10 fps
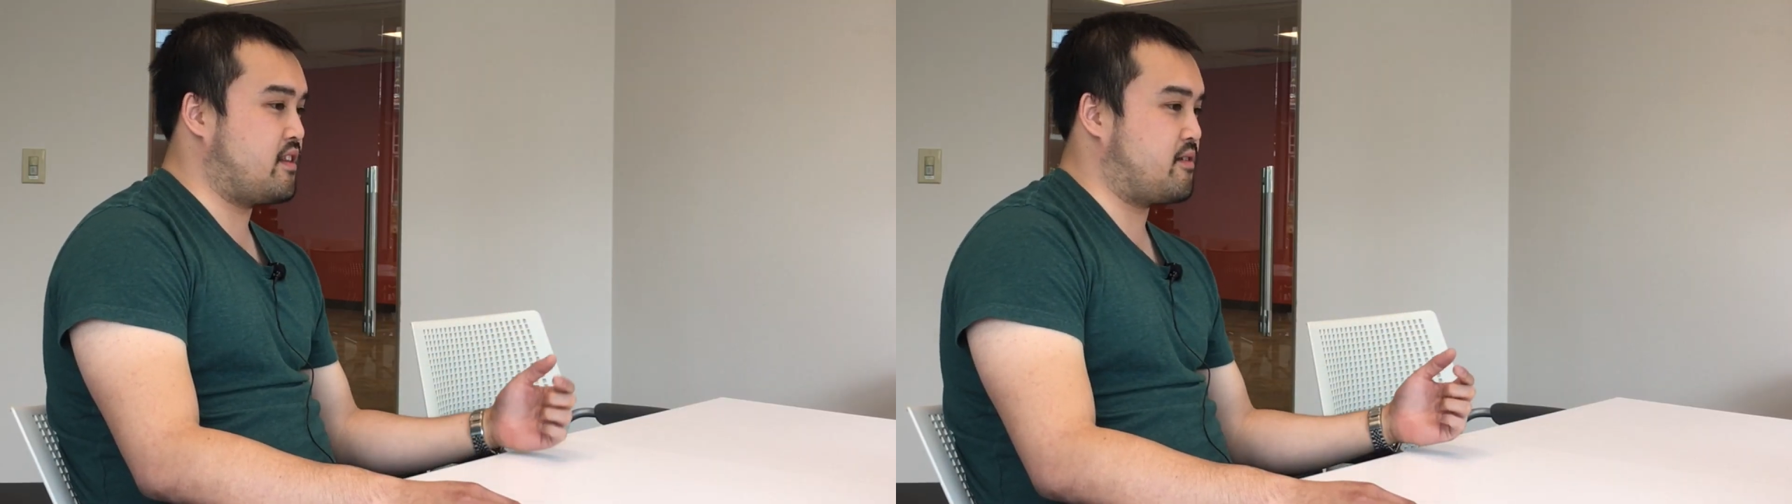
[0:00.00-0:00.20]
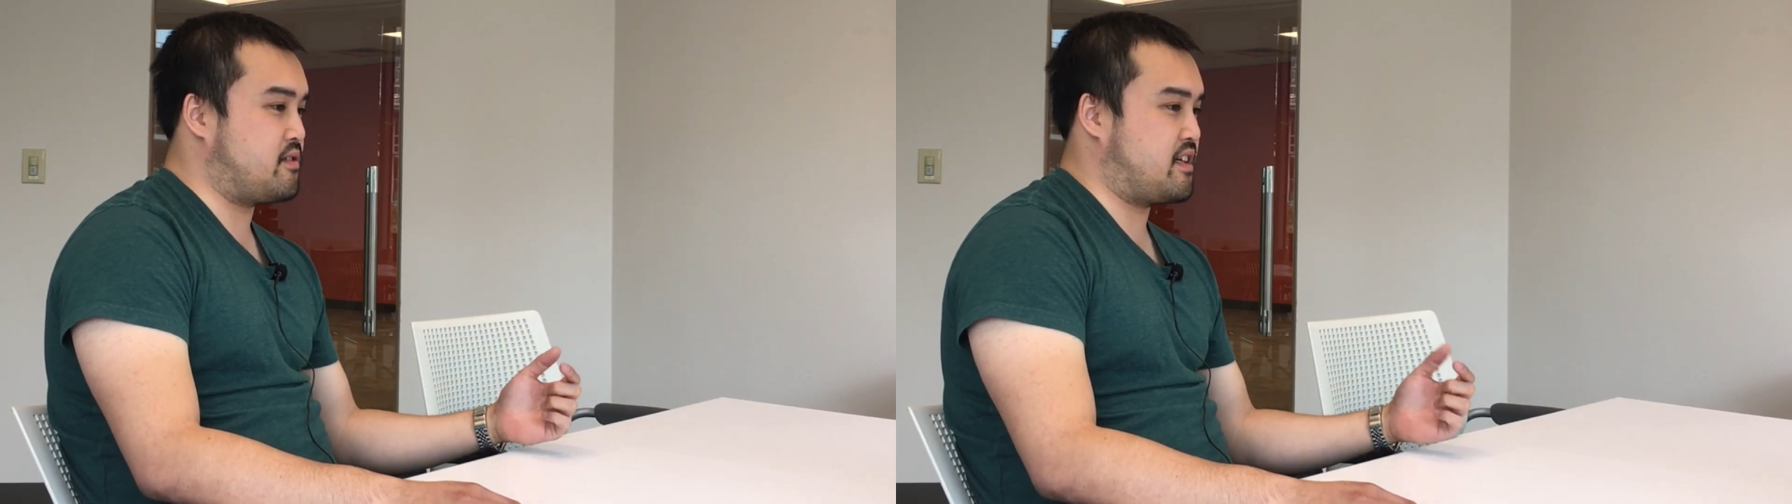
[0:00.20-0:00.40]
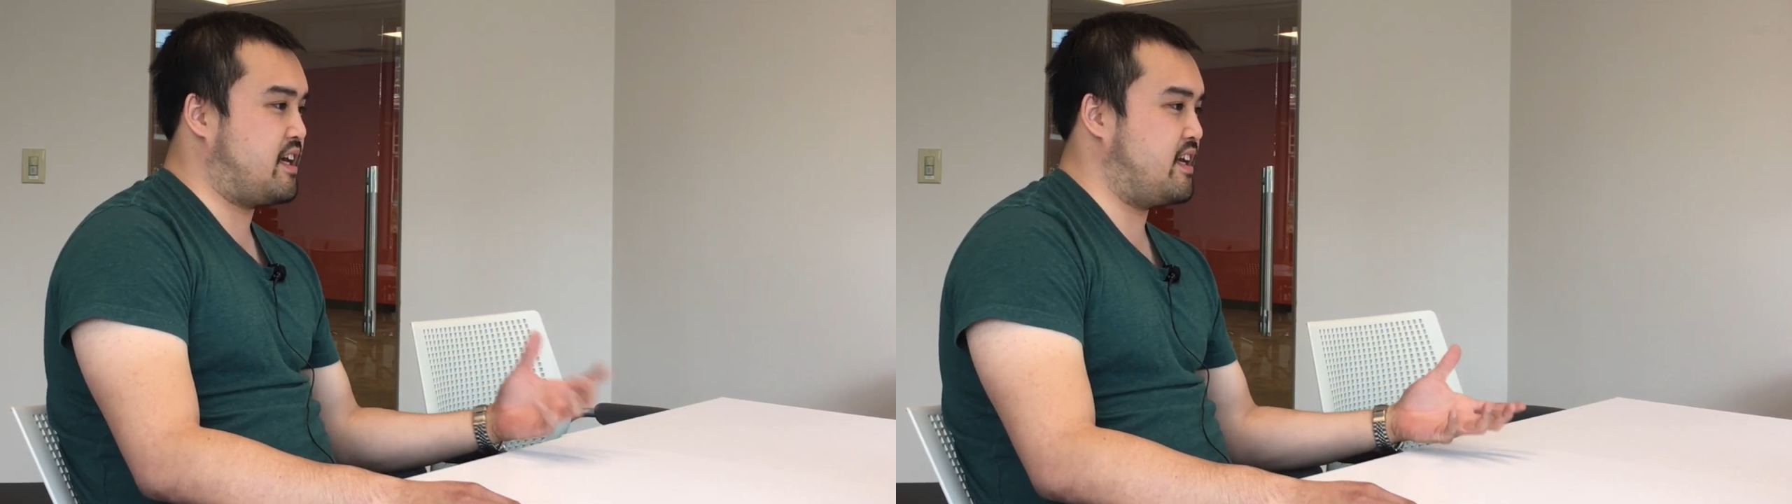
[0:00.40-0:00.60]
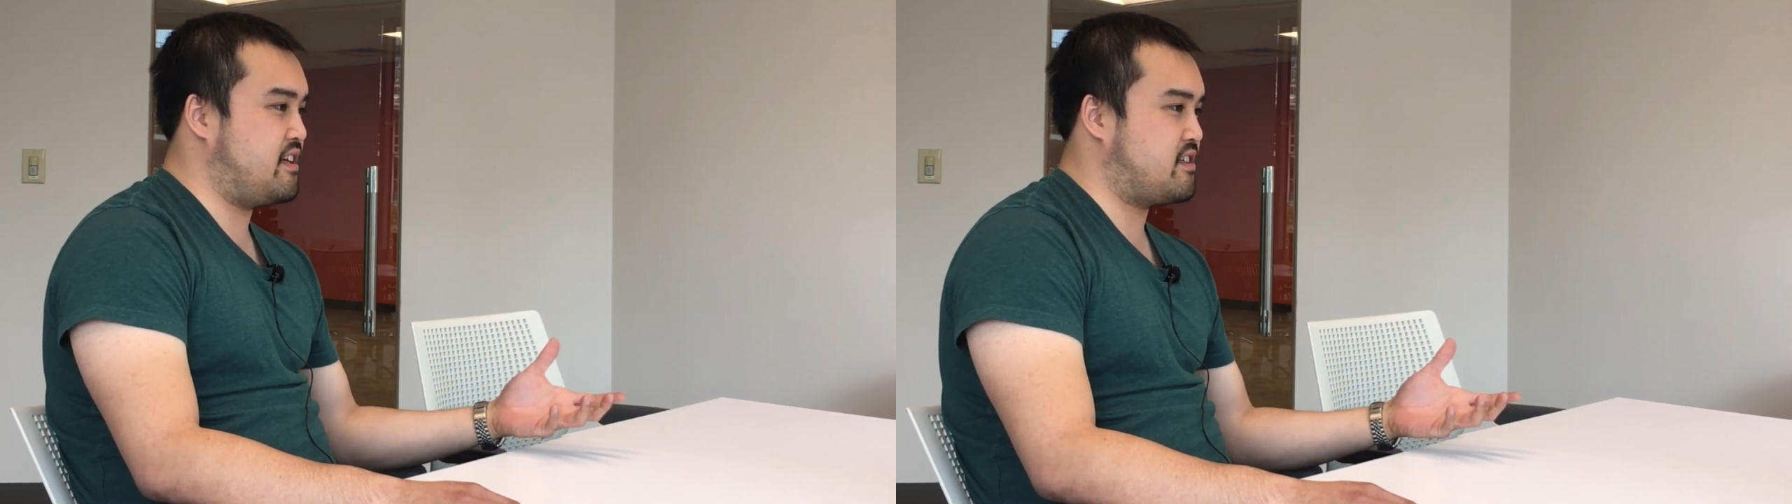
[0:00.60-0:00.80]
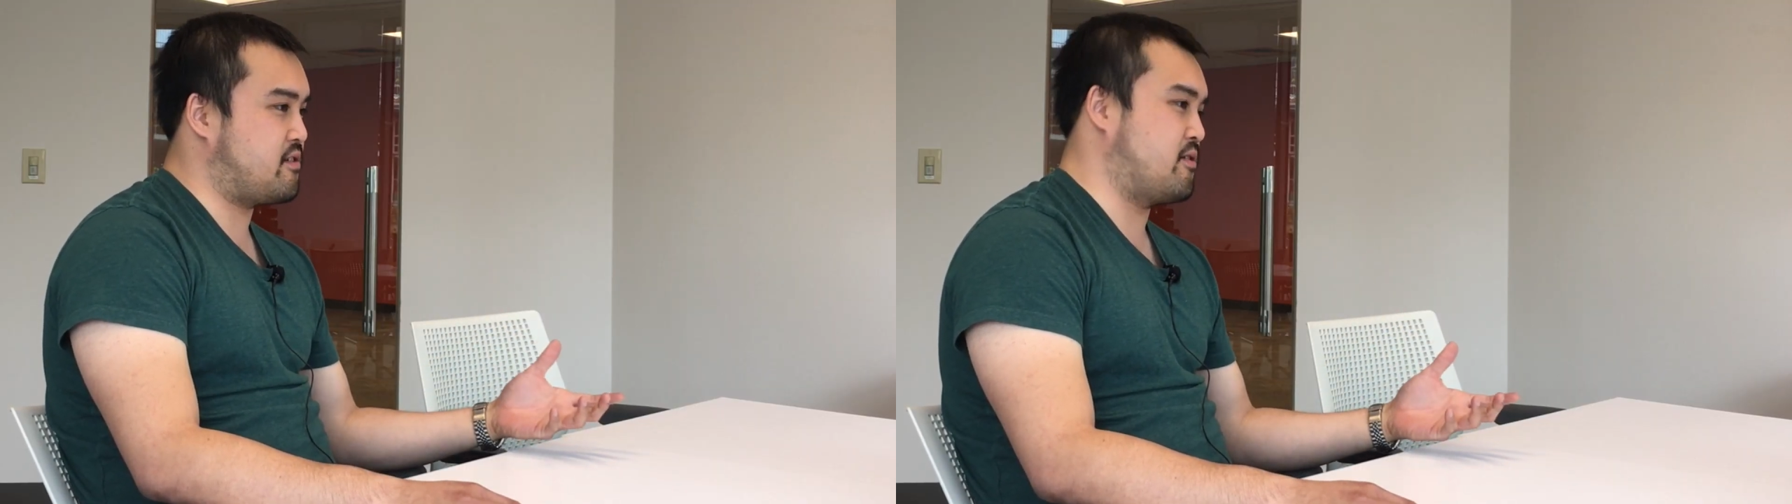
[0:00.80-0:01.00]
there was a
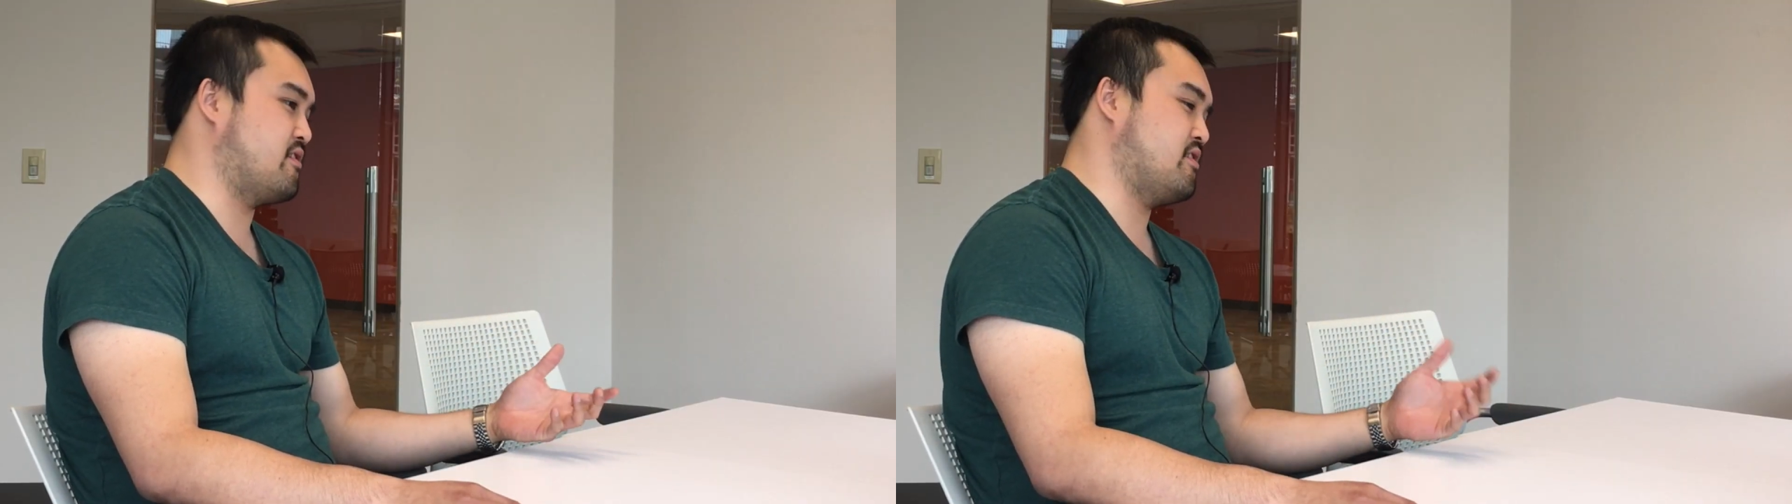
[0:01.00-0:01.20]
candy store.